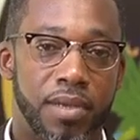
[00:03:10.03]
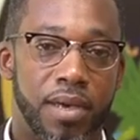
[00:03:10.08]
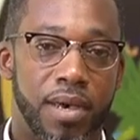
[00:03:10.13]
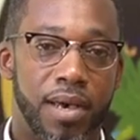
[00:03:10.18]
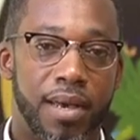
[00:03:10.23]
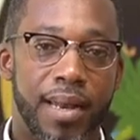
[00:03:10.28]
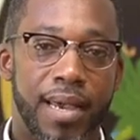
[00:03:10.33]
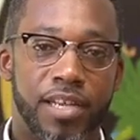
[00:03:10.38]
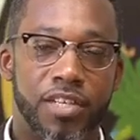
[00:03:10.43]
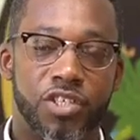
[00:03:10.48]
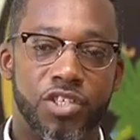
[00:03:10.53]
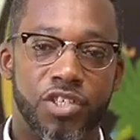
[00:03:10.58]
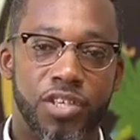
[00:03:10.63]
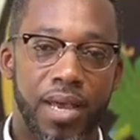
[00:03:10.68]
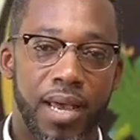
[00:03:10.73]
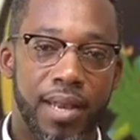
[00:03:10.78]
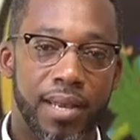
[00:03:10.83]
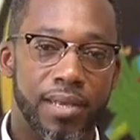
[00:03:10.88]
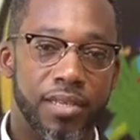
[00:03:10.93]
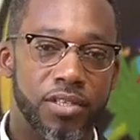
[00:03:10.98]
And I
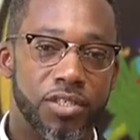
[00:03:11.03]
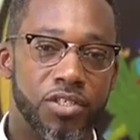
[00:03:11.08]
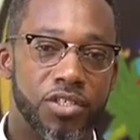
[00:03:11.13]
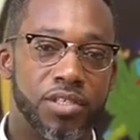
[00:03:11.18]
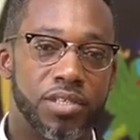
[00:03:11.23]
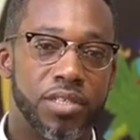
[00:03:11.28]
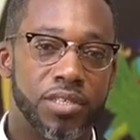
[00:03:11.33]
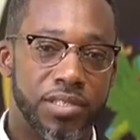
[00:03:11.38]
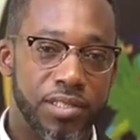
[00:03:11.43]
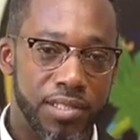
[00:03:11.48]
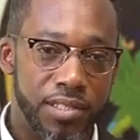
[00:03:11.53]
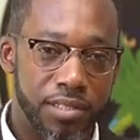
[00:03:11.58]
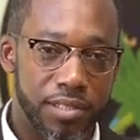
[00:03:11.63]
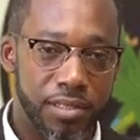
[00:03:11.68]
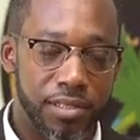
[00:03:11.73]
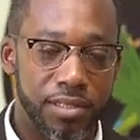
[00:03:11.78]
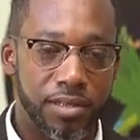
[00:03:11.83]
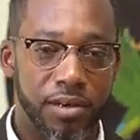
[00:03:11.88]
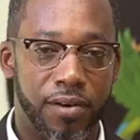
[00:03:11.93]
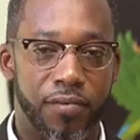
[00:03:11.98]
challenge the
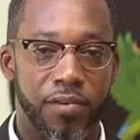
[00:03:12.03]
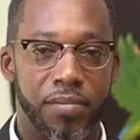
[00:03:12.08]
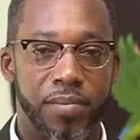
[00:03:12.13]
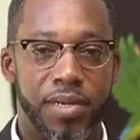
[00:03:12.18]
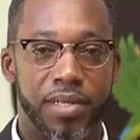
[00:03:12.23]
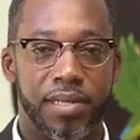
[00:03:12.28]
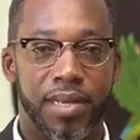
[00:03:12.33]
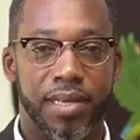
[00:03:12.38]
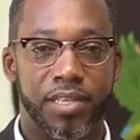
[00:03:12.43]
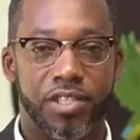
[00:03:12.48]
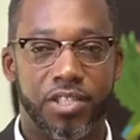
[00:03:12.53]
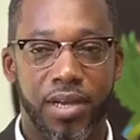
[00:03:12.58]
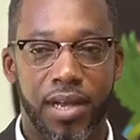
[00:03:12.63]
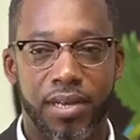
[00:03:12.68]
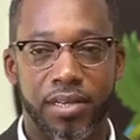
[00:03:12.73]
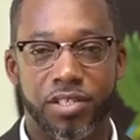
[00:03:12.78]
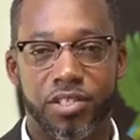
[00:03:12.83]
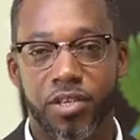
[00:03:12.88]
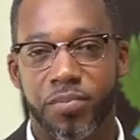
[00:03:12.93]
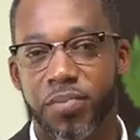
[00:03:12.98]
sitting government, I
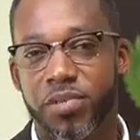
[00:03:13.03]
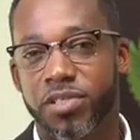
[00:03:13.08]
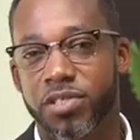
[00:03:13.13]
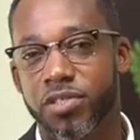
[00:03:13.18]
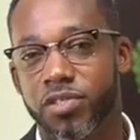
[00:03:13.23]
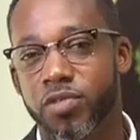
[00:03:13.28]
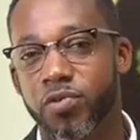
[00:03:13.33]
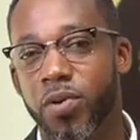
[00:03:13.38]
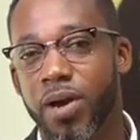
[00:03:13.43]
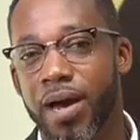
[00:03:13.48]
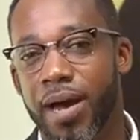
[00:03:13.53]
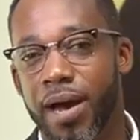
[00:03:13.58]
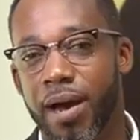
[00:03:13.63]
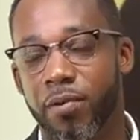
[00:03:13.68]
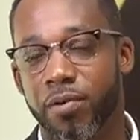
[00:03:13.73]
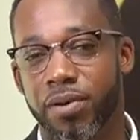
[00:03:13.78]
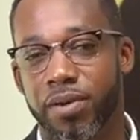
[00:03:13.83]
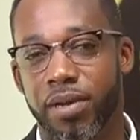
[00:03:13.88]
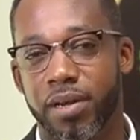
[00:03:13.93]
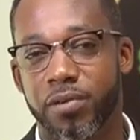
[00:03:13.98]
challenge the persons who are
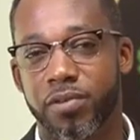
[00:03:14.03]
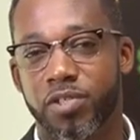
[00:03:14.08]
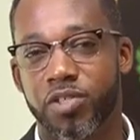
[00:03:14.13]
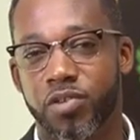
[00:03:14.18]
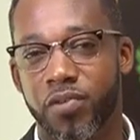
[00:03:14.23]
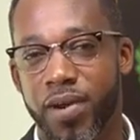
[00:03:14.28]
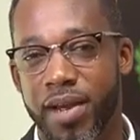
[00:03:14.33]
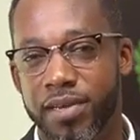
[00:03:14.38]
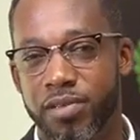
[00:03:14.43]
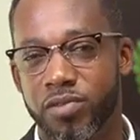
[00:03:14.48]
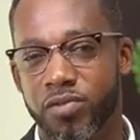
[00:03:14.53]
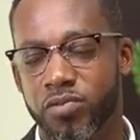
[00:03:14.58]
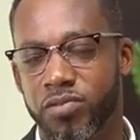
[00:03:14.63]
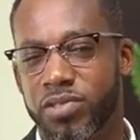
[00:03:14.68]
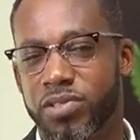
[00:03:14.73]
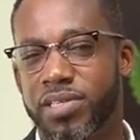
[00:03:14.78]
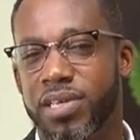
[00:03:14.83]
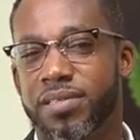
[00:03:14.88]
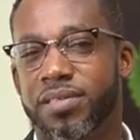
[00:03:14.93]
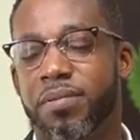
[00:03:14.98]
out there trying to
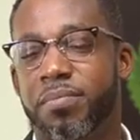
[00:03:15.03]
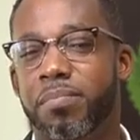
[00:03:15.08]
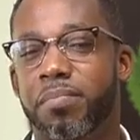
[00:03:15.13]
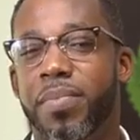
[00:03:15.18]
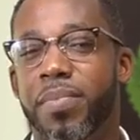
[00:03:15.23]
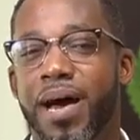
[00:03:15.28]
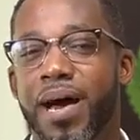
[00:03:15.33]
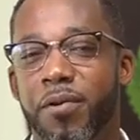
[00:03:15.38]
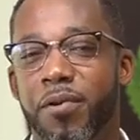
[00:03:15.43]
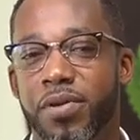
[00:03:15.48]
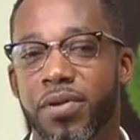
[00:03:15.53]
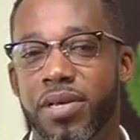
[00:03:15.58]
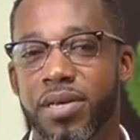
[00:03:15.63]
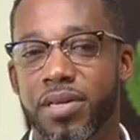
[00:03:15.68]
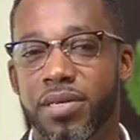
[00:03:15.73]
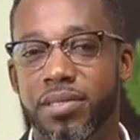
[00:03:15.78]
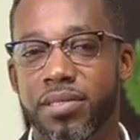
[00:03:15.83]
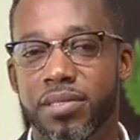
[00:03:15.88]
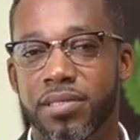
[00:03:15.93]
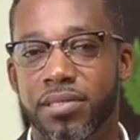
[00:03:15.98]
set up
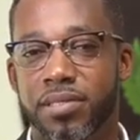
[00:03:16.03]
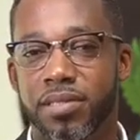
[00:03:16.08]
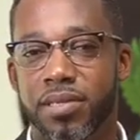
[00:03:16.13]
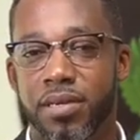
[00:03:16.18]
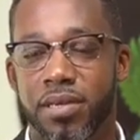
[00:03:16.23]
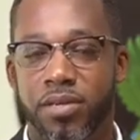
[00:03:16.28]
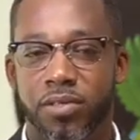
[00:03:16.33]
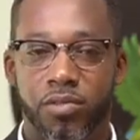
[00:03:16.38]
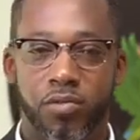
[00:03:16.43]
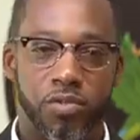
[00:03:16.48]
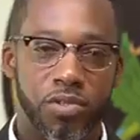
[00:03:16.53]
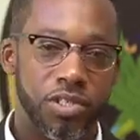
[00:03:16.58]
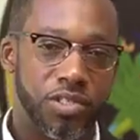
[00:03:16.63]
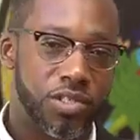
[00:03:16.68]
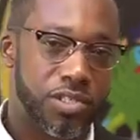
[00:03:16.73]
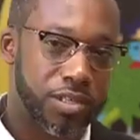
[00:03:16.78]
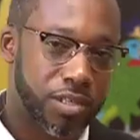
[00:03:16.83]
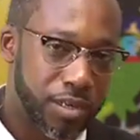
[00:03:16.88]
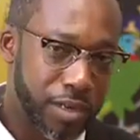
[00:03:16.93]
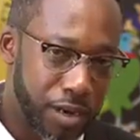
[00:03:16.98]
barriers to
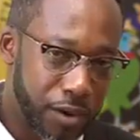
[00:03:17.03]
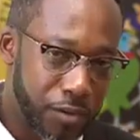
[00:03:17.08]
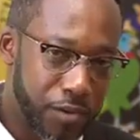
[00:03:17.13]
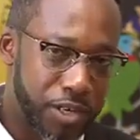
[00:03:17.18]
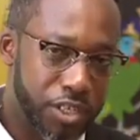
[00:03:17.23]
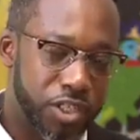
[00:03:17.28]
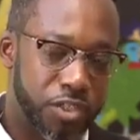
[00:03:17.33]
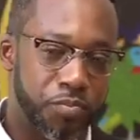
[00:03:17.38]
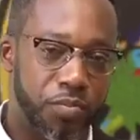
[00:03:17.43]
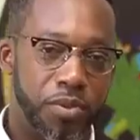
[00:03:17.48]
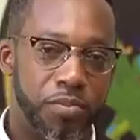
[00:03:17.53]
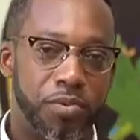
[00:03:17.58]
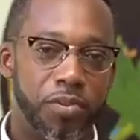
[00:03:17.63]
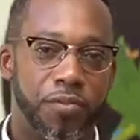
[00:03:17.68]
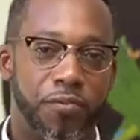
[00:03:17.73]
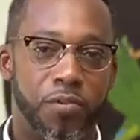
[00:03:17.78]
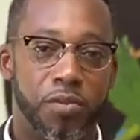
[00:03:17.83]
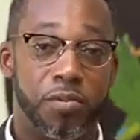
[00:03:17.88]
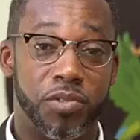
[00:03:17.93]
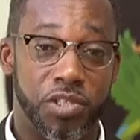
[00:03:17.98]
discourage people
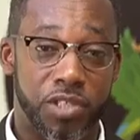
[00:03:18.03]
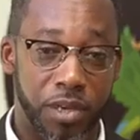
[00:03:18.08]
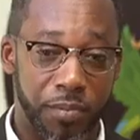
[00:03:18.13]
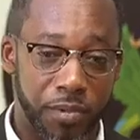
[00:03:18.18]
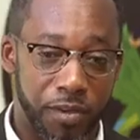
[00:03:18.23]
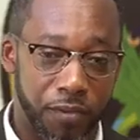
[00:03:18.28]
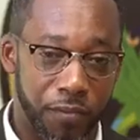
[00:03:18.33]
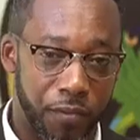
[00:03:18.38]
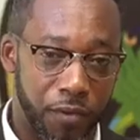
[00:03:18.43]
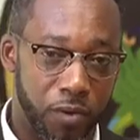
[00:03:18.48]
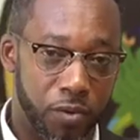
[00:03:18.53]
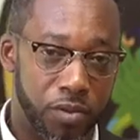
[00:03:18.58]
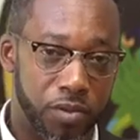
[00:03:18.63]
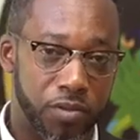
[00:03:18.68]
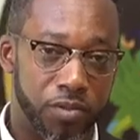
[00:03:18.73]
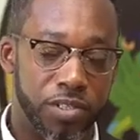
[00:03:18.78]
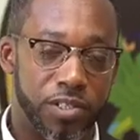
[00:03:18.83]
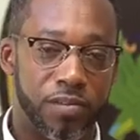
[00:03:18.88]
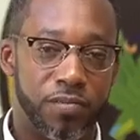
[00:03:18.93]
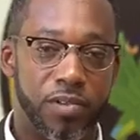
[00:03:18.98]
from stepping forward to
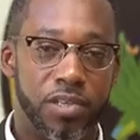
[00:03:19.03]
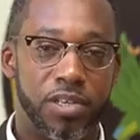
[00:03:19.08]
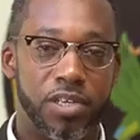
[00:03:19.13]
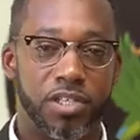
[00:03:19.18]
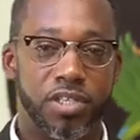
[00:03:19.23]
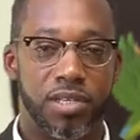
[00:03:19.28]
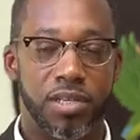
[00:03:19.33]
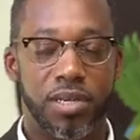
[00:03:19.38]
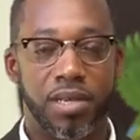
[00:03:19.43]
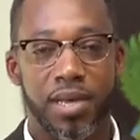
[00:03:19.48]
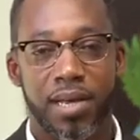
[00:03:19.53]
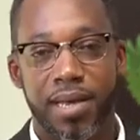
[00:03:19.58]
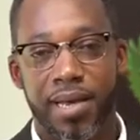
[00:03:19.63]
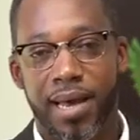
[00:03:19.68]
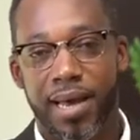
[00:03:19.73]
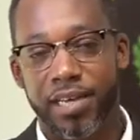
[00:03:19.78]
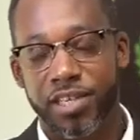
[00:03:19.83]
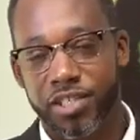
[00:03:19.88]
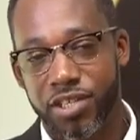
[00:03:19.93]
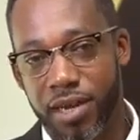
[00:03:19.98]
serve the nation.
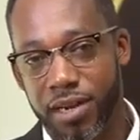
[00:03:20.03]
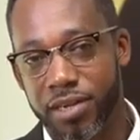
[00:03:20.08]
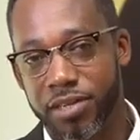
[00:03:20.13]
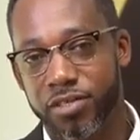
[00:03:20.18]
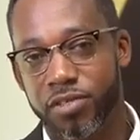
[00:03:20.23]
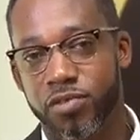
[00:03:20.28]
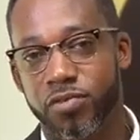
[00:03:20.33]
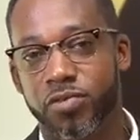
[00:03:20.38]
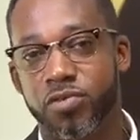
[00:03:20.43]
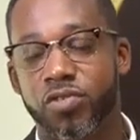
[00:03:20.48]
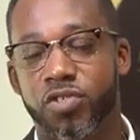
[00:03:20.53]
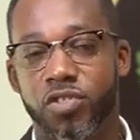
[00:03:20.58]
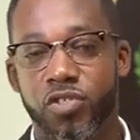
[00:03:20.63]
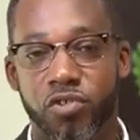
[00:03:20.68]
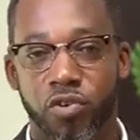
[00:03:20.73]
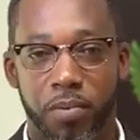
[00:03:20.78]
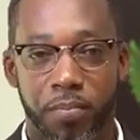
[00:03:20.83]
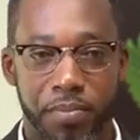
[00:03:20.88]
I challenge you to stop.